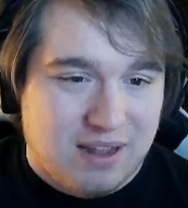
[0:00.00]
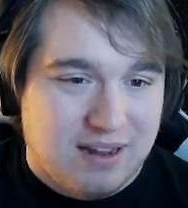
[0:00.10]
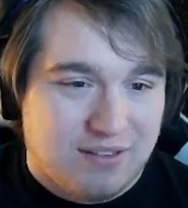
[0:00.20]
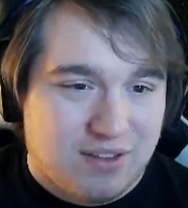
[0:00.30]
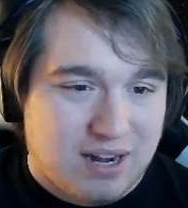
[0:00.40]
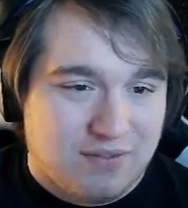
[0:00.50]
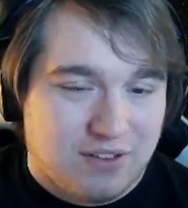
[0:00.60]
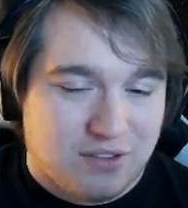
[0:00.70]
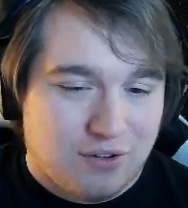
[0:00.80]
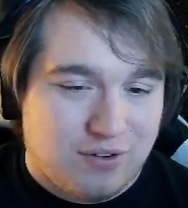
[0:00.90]
inside of
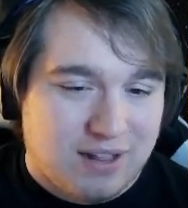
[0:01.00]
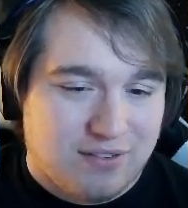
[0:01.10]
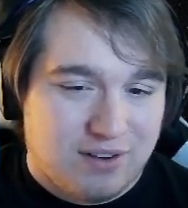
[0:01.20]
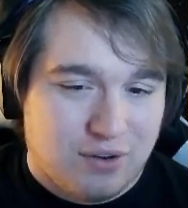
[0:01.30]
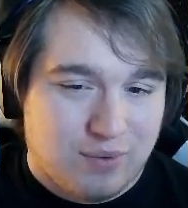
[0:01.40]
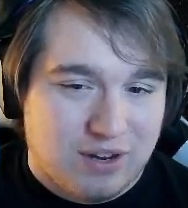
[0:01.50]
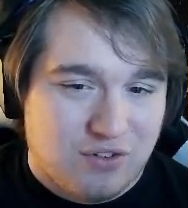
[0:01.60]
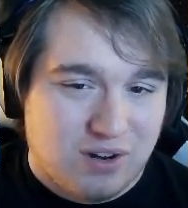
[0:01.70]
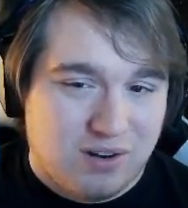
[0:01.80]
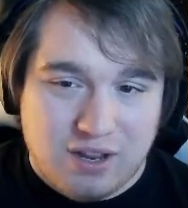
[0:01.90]
this low density
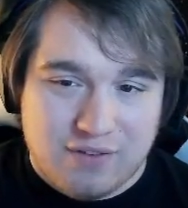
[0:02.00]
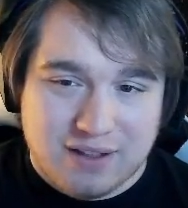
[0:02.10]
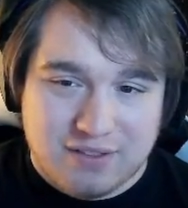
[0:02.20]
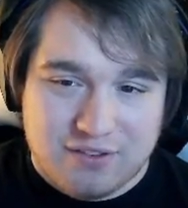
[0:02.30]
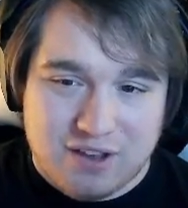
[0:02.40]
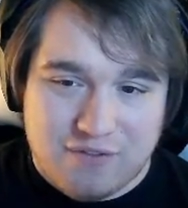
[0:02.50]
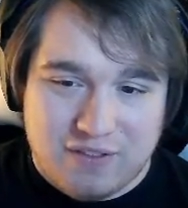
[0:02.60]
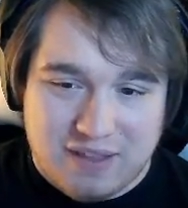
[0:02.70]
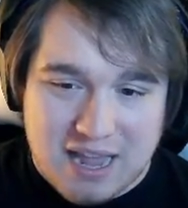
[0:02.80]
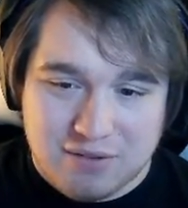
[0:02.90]
region. You've got this stuff
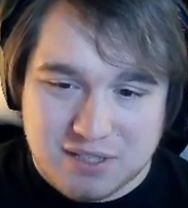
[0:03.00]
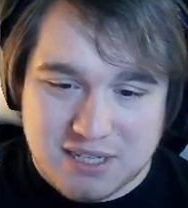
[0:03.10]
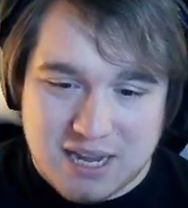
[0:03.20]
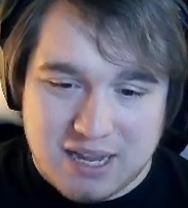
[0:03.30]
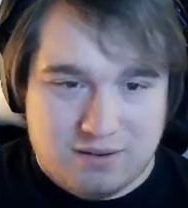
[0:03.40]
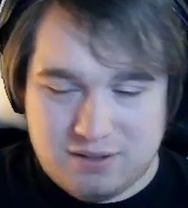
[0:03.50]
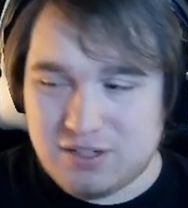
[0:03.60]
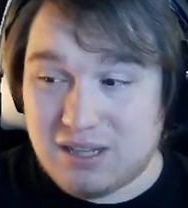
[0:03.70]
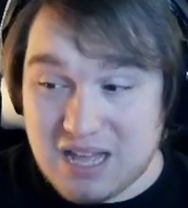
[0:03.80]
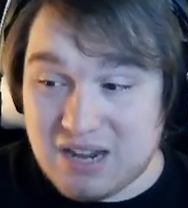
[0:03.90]
on the outside. There's
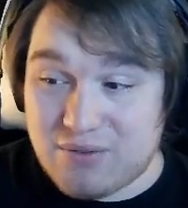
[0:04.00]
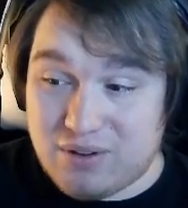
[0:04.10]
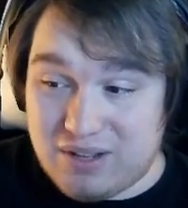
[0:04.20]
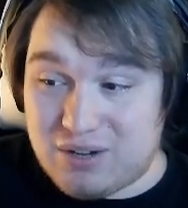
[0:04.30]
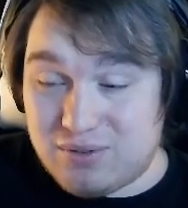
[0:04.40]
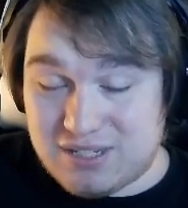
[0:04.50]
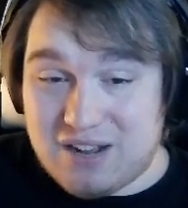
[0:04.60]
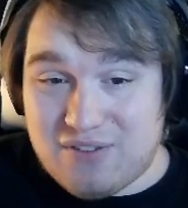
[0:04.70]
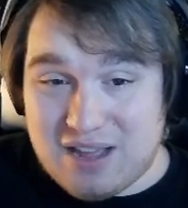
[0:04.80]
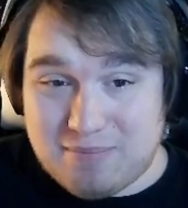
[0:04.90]
a lot of really cool
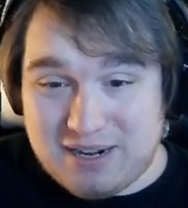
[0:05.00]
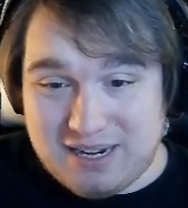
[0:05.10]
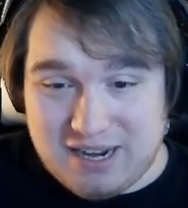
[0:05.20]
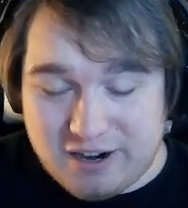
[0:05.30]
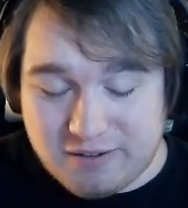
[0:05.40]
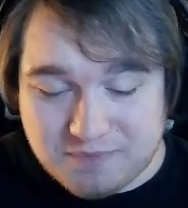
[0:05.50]
stuff happening here.